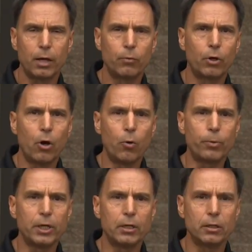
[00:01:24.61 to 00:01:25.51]
and we're
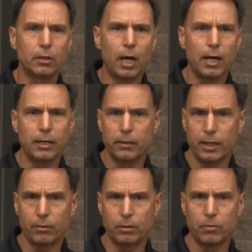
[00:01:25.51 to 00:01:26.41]
hoping uh,
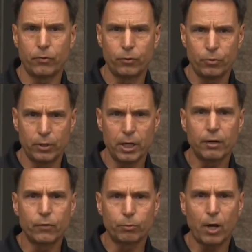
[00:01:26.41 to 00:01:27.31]
that through the
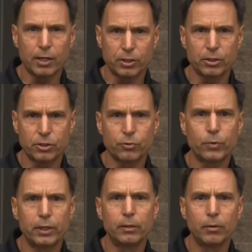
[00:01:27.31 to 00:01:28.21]
interview processes
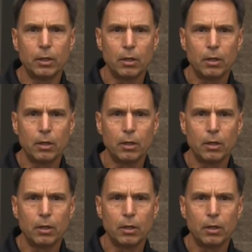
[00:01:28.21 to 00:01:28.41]
we